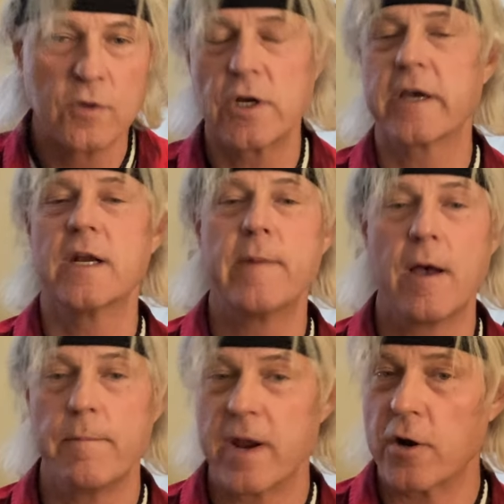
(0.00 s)
Talking
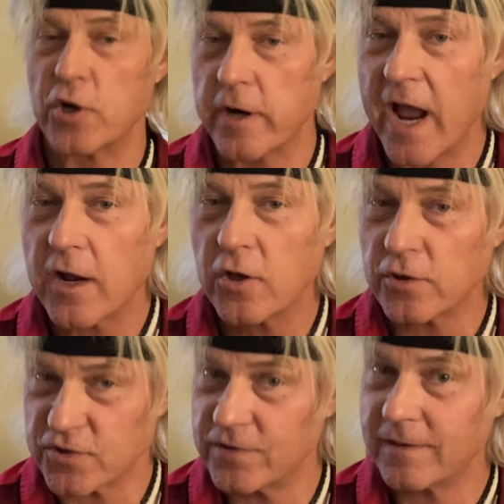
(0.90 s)
about Marriner
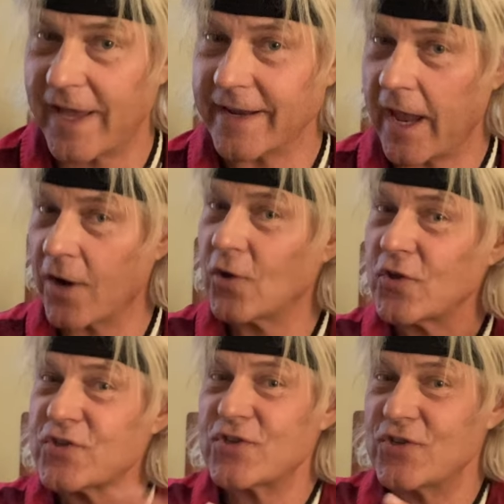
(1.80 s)
Eccles, like
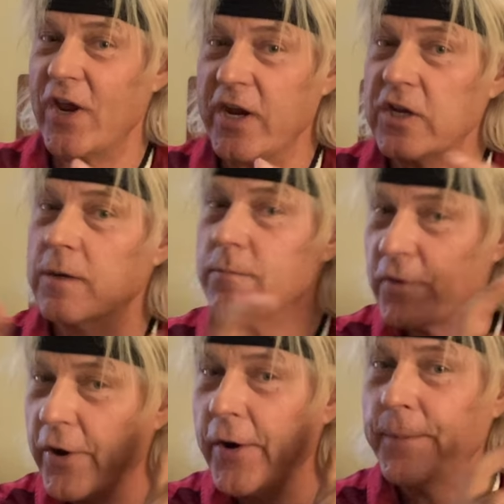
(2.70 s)
Eccles Stadium
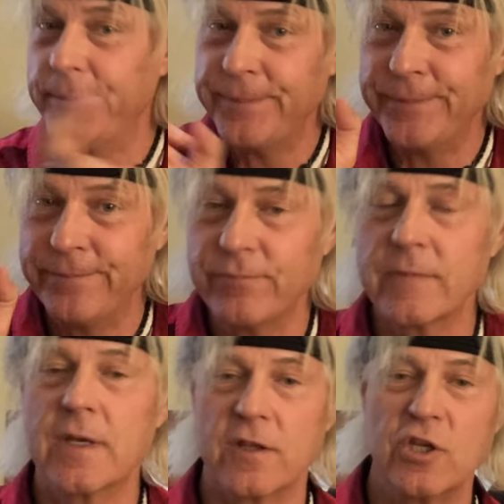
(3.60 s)
there, mm -hmm,
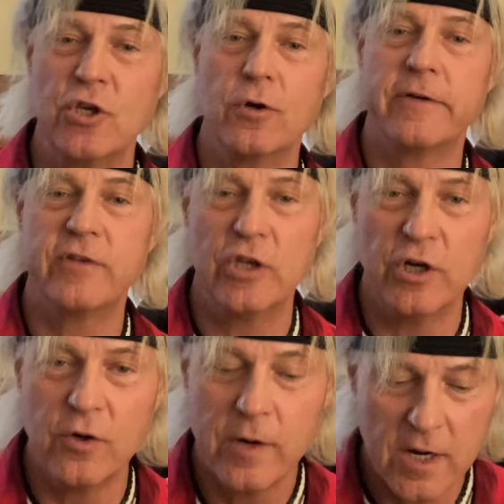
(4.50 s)
the U of
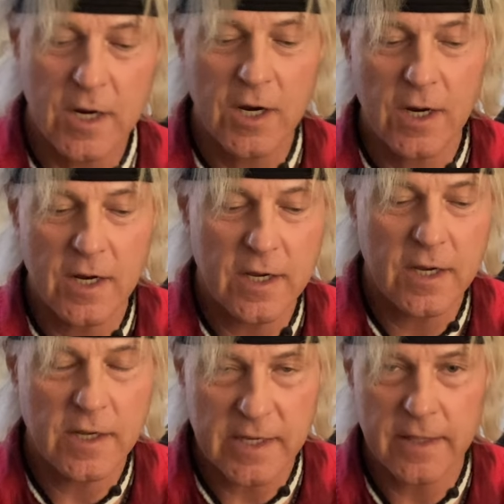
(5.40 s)
U.
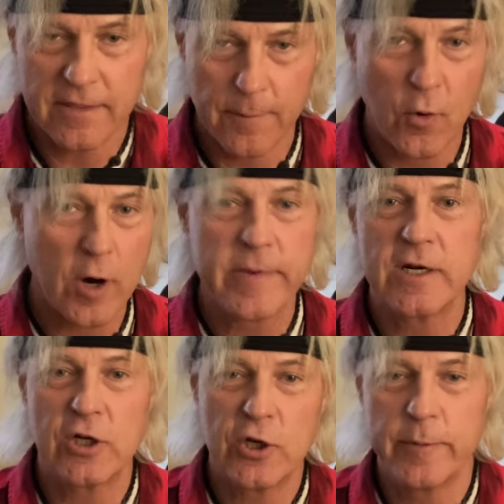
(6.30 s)
The
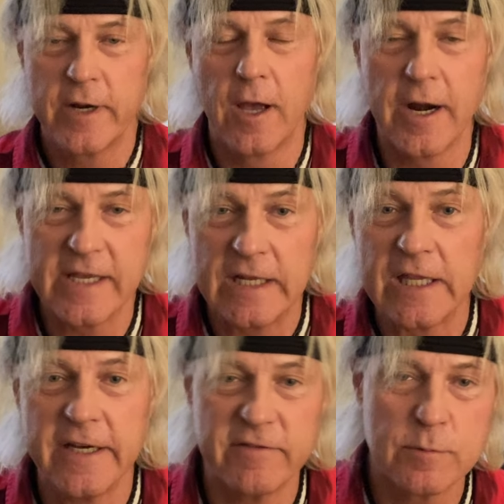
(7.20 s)
Mormon Illuminati
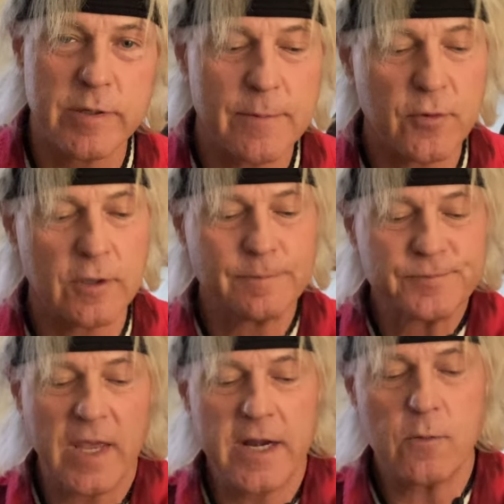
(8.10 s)
lives, people.
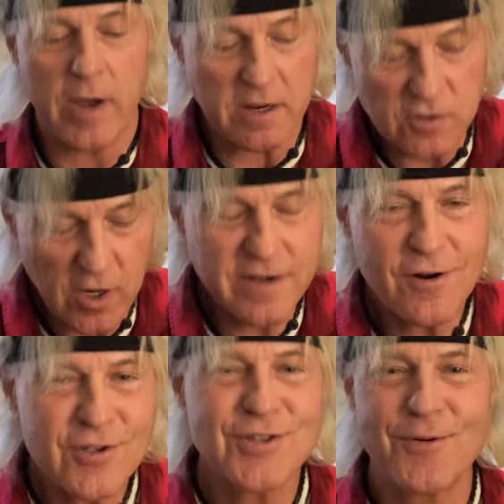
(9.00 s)
Anyway, so I
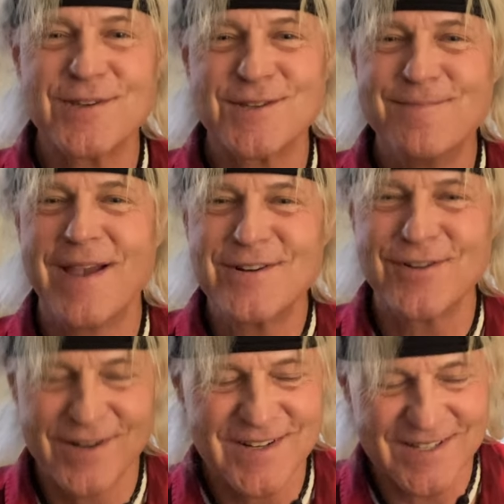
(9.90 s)
noticed there were some
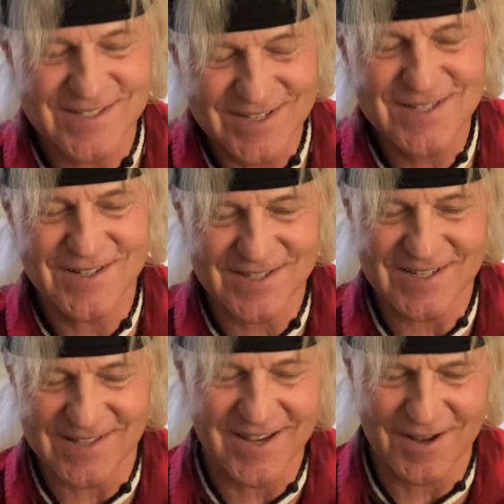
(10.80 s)
major
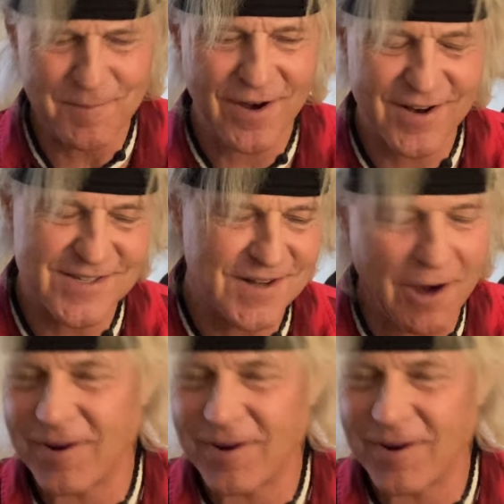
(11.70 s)
inconsistencies, like America's not